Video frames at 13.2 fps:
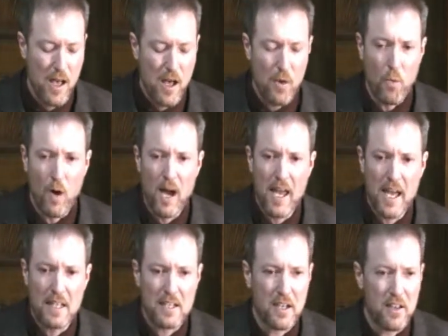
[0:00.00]
Why I
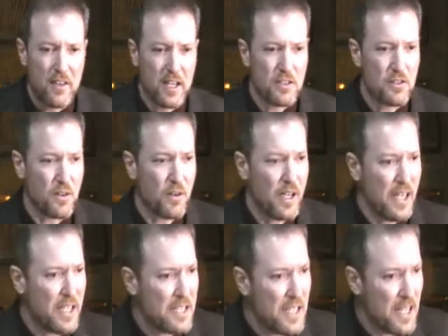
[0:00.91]
tell that story
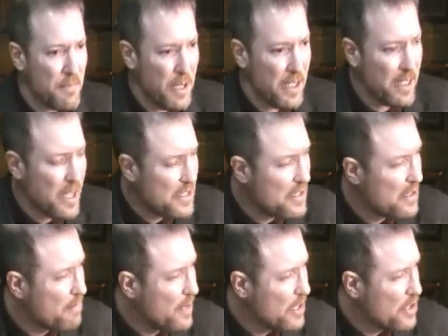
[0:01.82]
is that because the
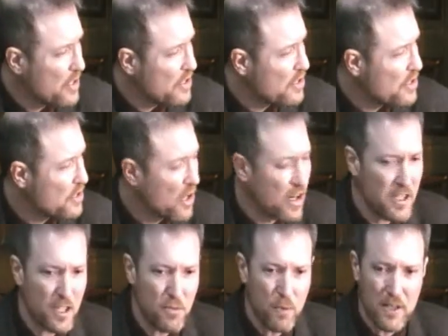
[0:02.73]
mission
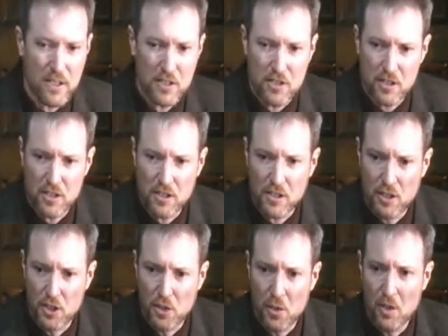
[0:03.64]
started with a certain
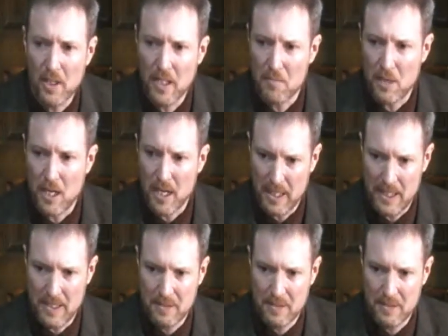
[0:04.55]
goal in mind,